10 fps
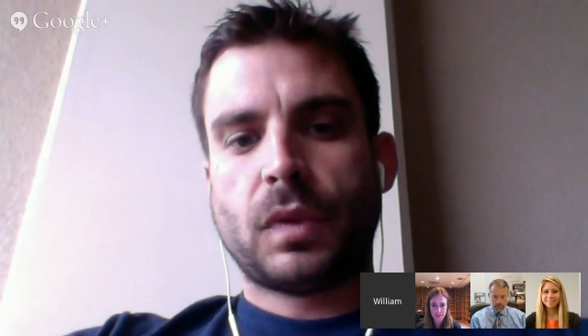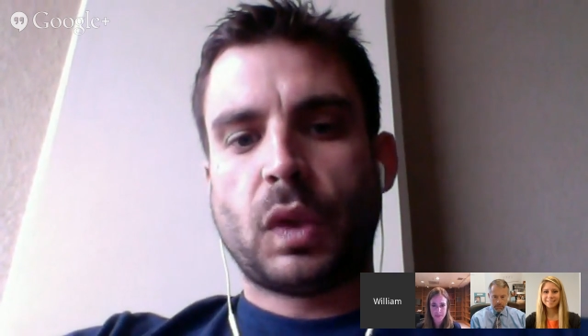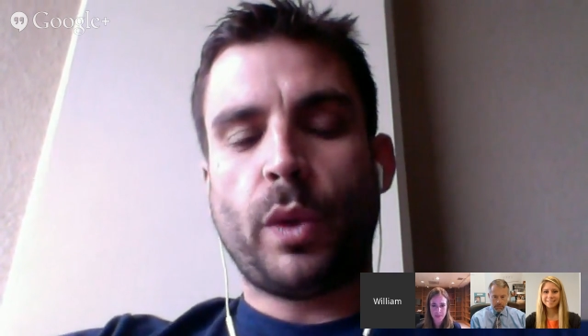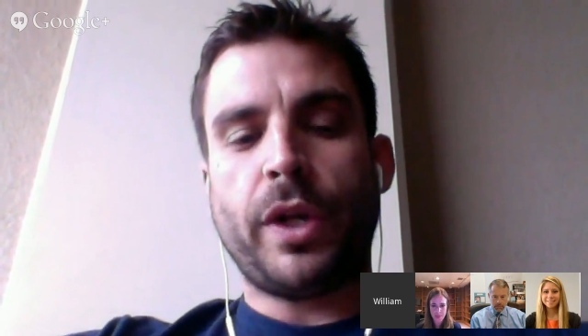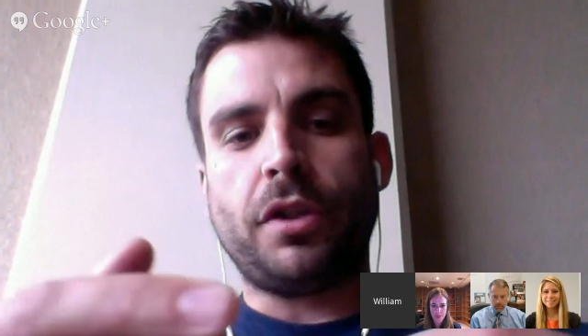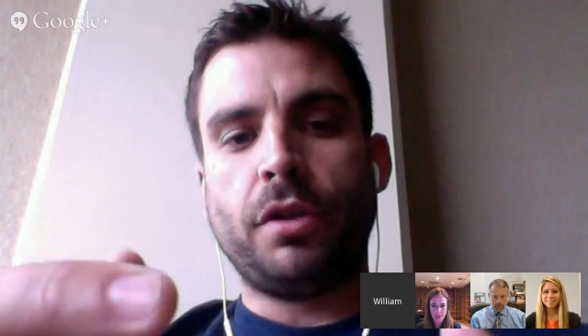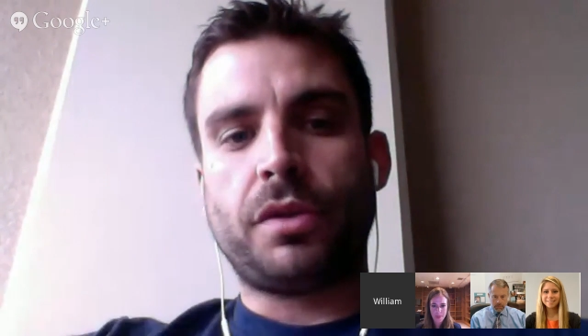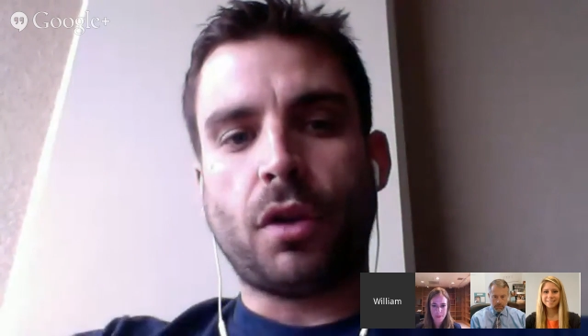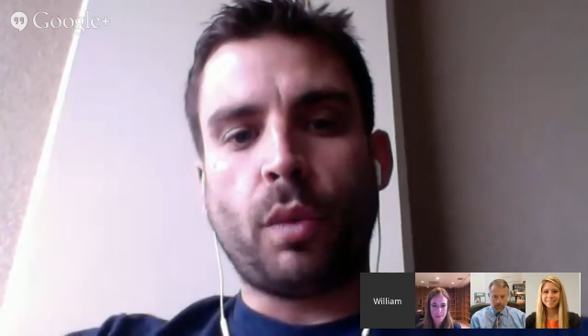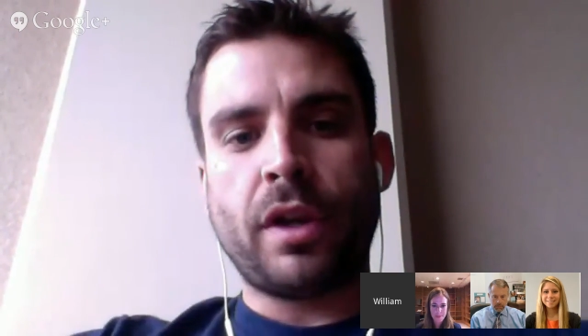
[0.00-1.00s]
We
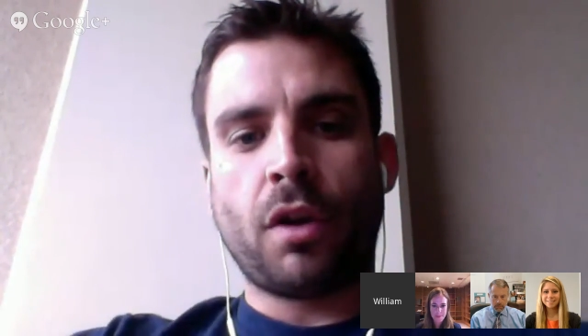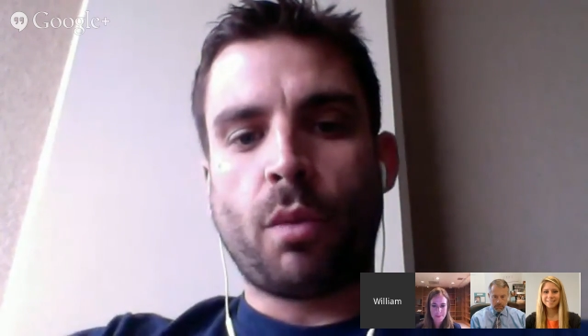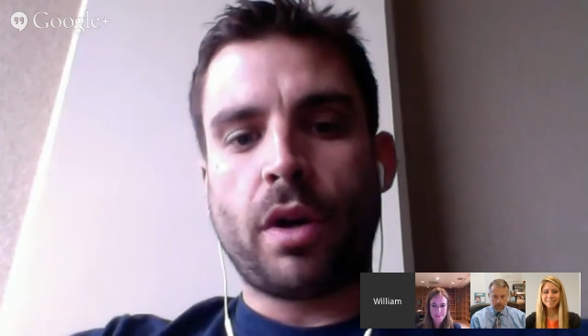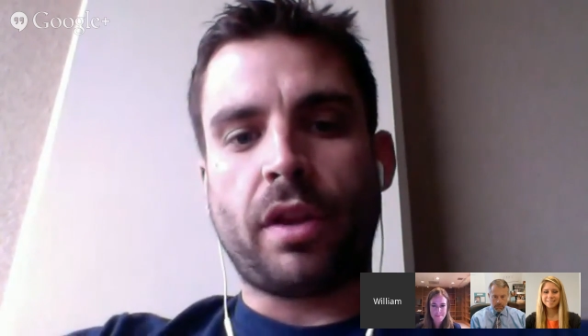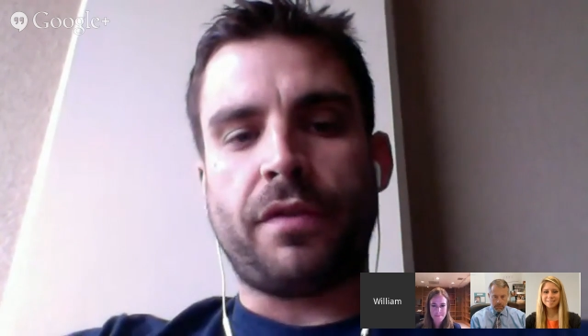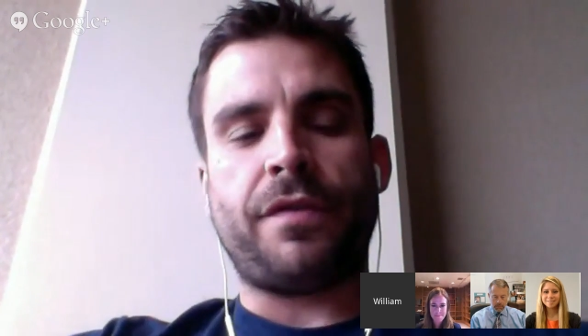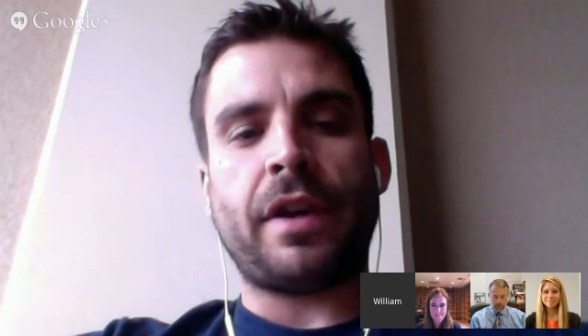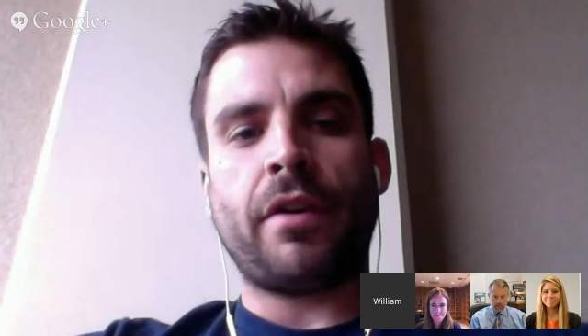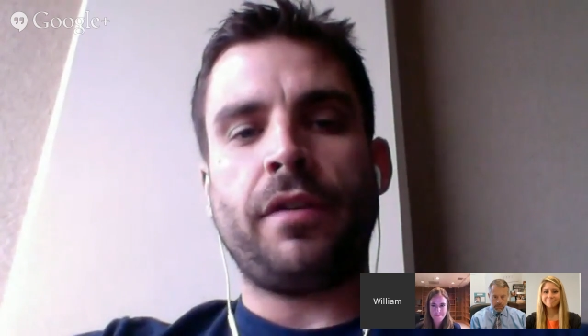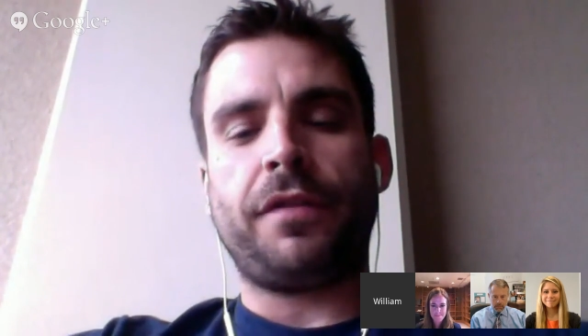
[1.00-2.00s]
do. So we are one of the
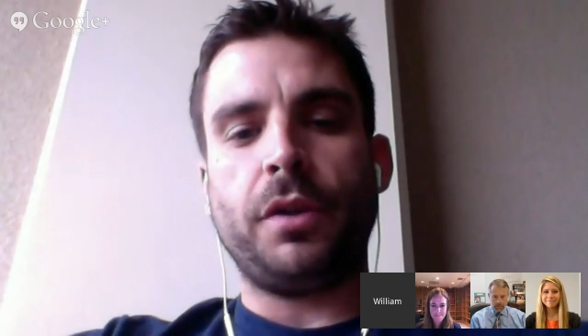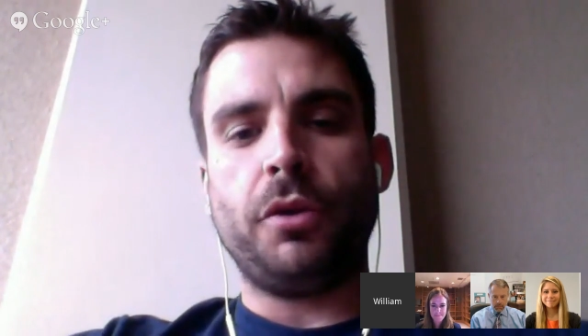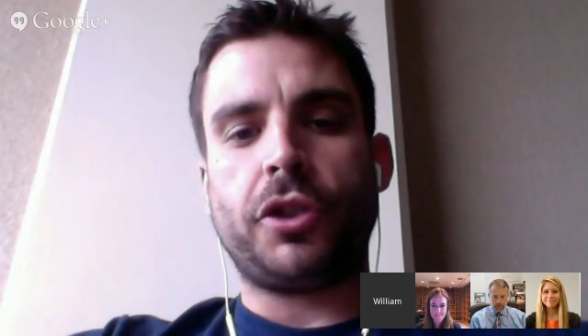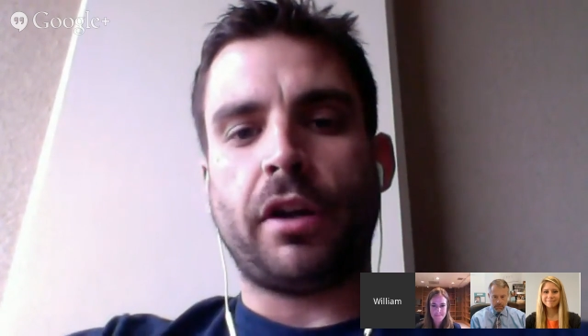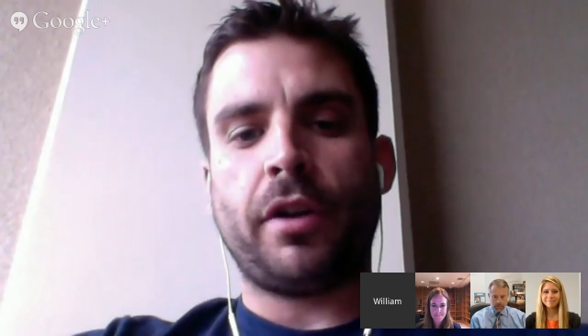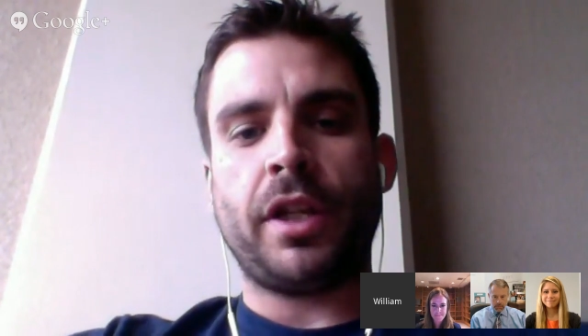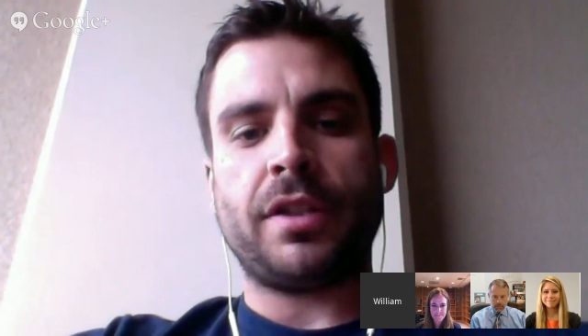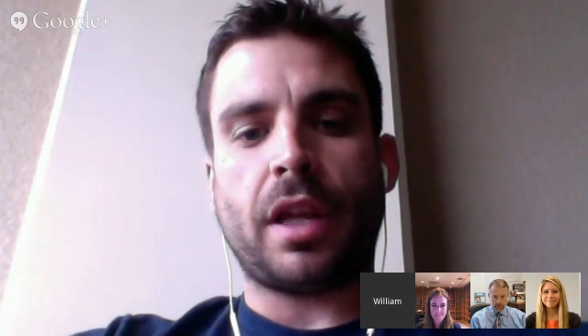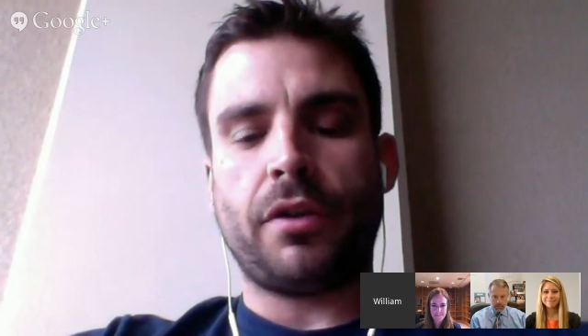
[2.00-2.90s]
very few charities,